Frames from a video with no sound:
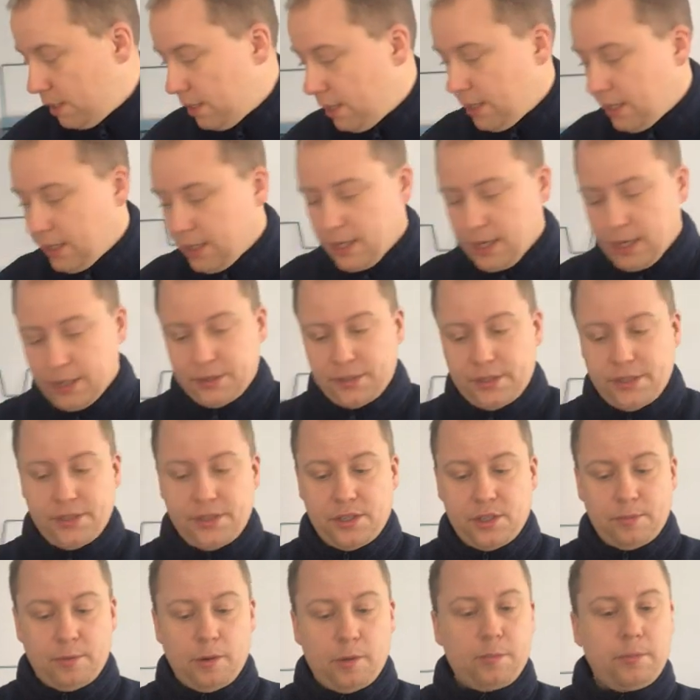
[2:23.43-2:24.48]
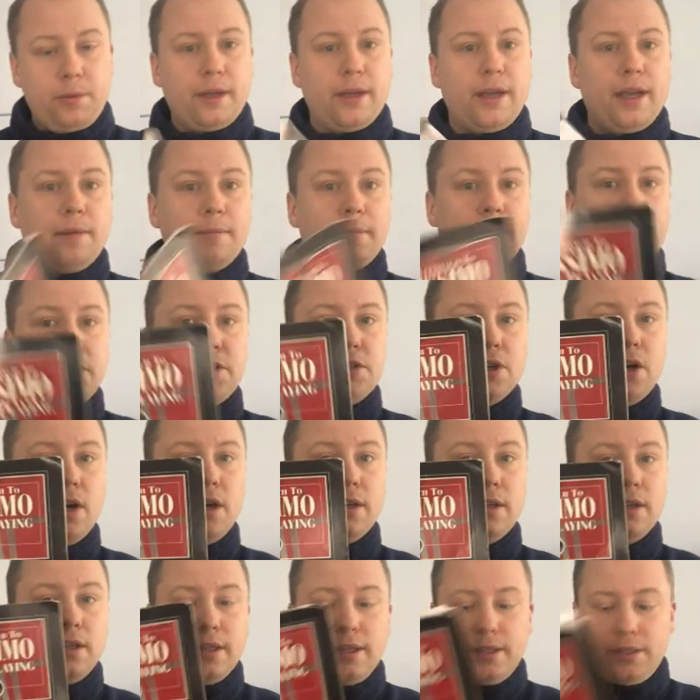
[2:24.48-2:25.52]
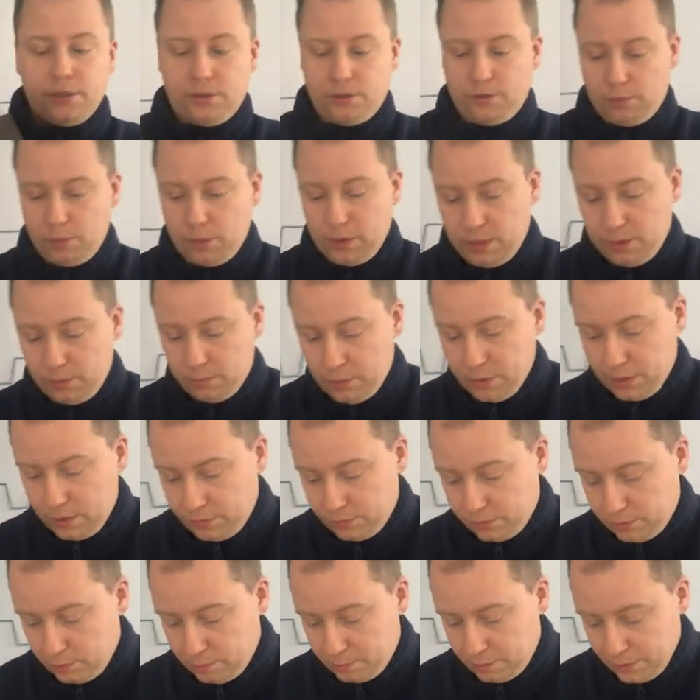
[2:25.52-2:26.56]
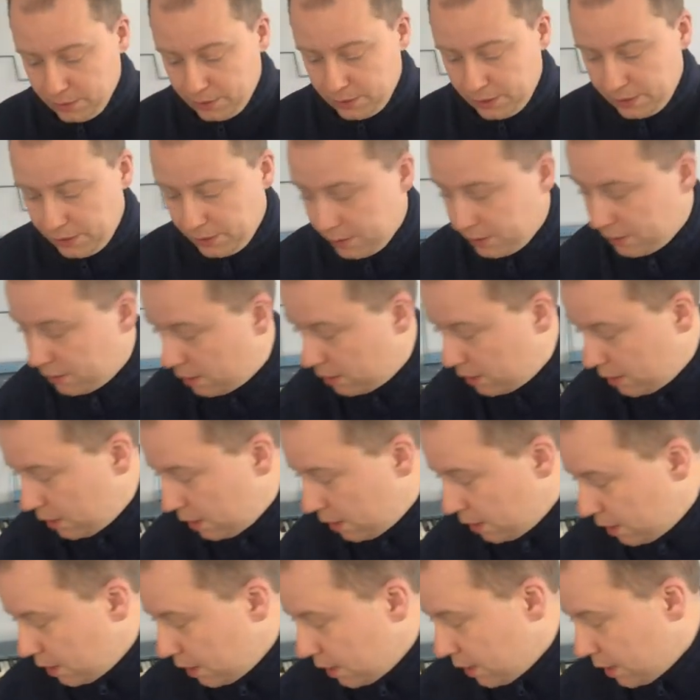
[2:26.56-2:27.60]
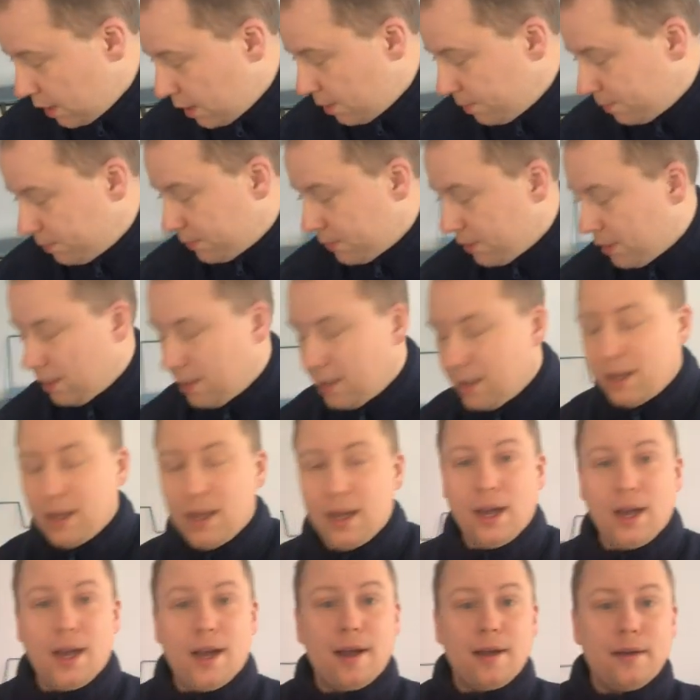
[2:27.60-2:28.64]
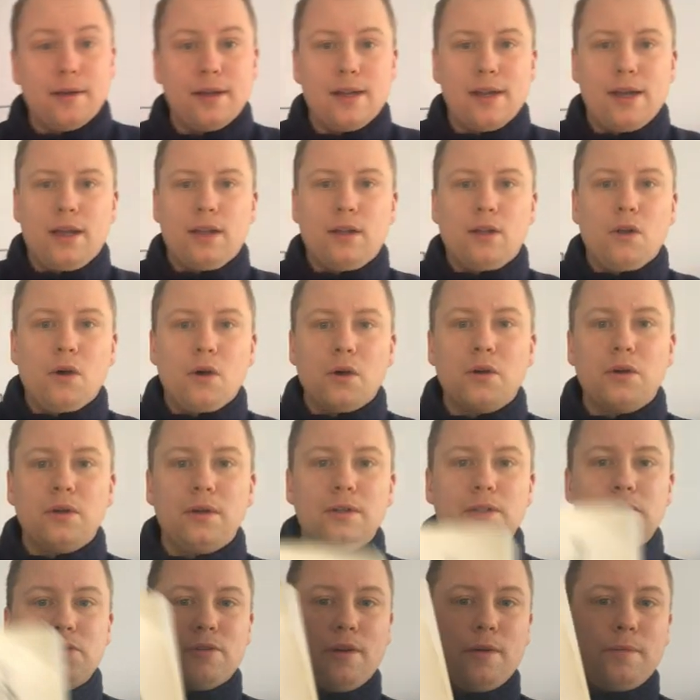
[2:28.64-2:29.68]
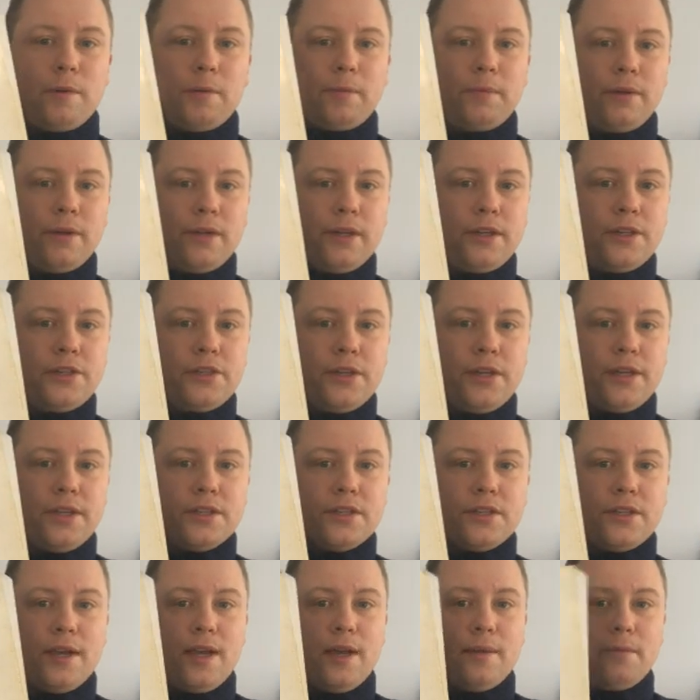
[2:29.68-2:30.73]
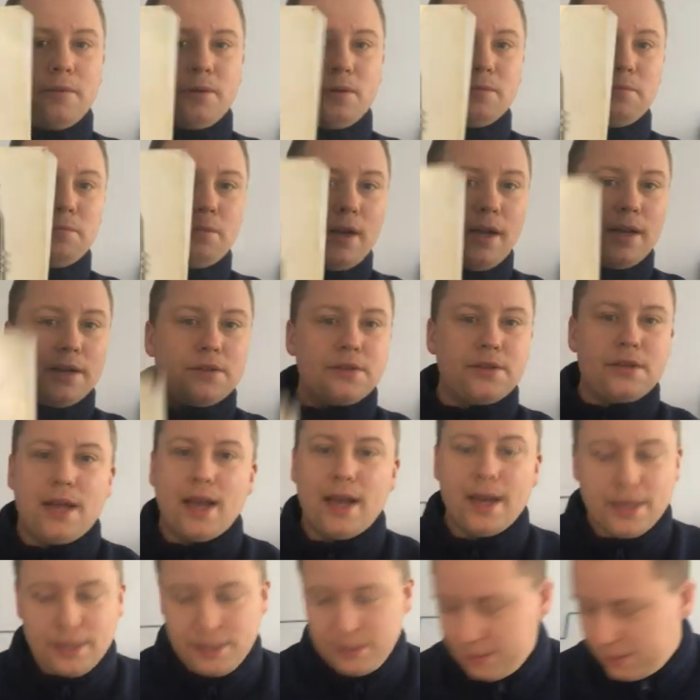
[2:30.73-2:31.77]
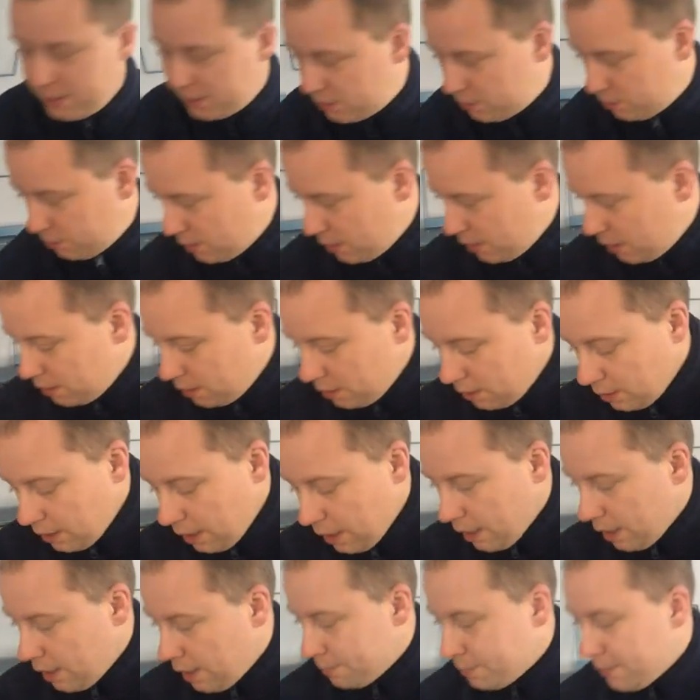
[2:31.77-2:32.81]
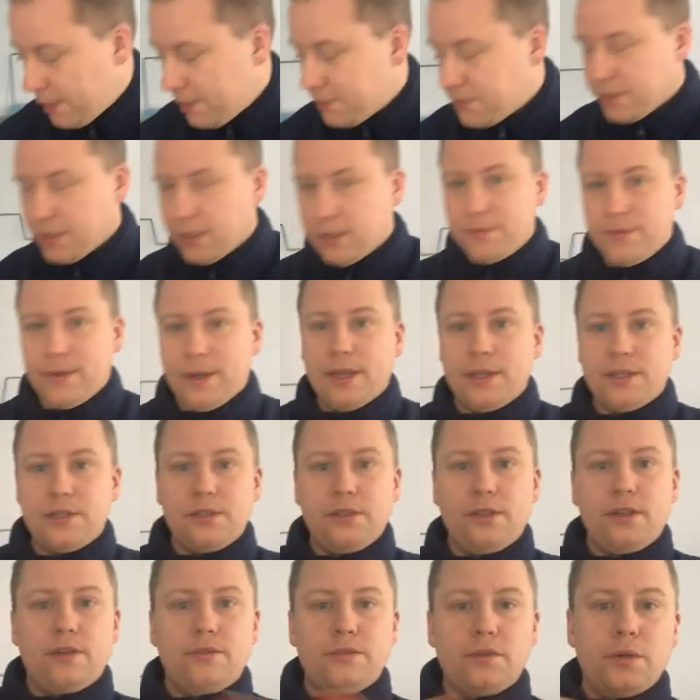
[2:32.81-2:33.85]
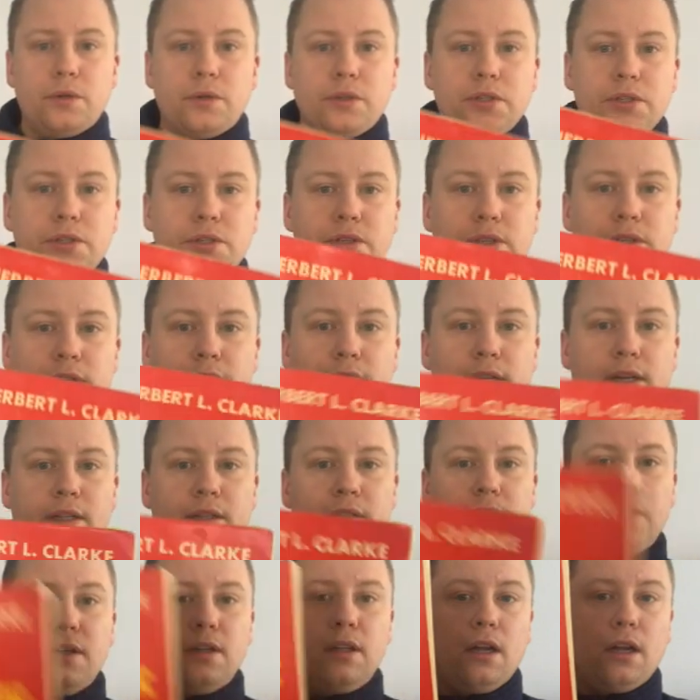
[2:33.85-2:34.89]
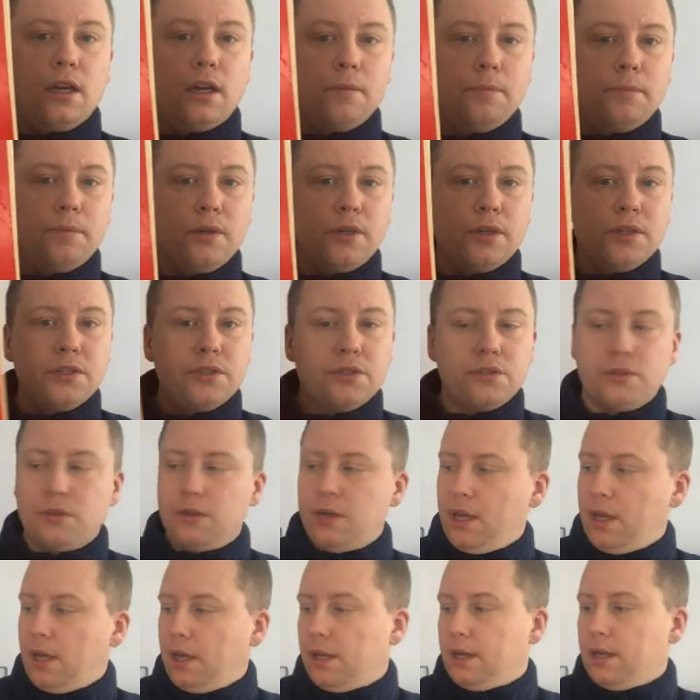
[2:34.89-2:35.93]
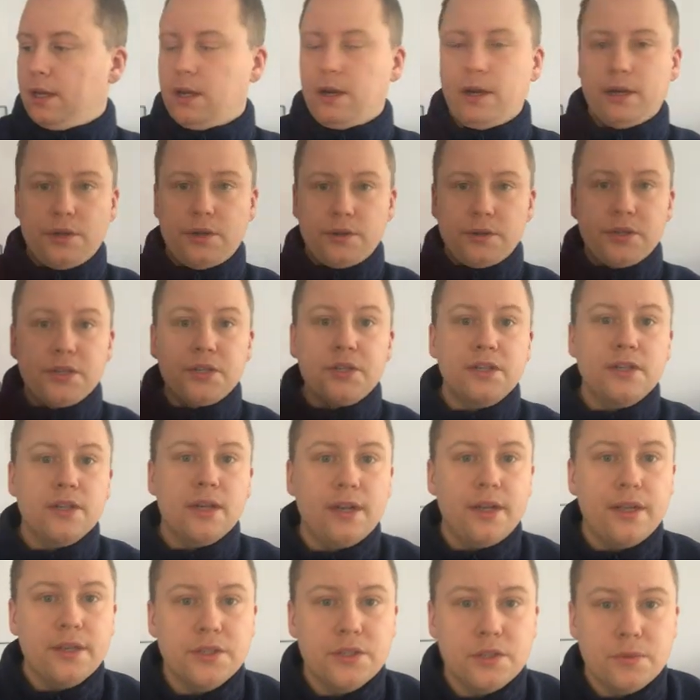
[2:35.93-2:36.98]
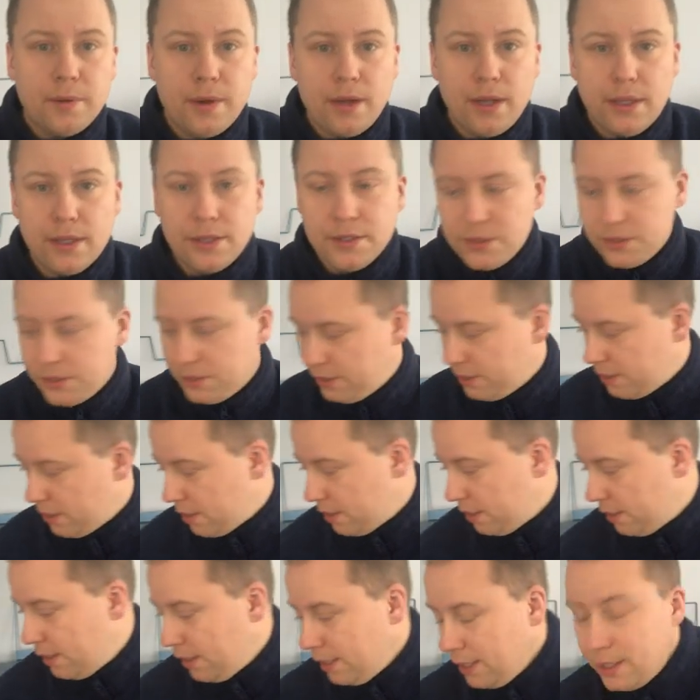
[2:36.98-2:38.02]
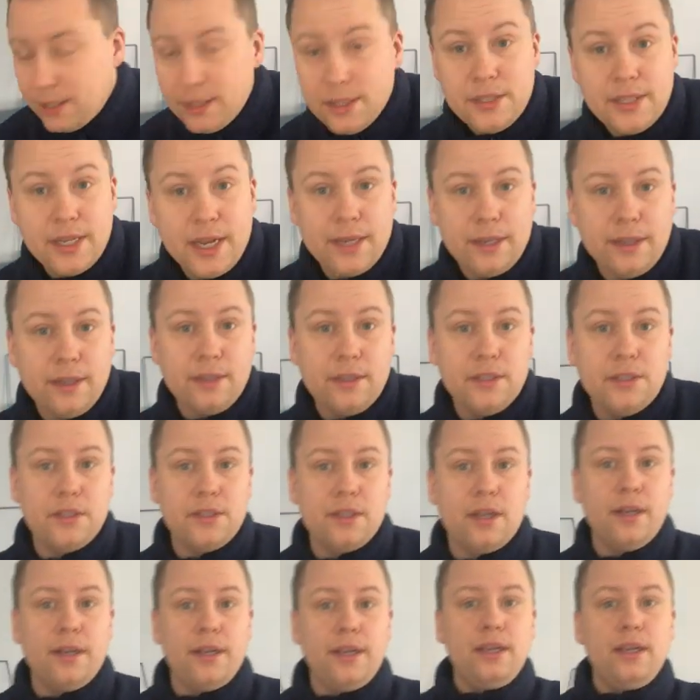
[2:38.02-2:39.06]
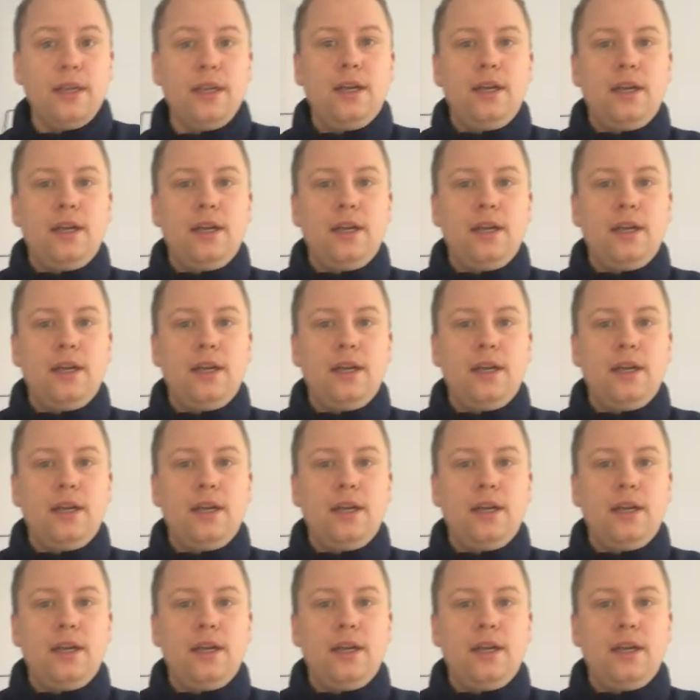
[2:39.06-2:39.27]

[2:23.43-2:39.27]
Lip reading: Altissimo Playing by John Lynch, wonderful book here. Um, a local trumpet player, Chase Sanborn, Brass Tactics, amazing advice there. Of course, the Clark books, so characteristic study as well as the technical study.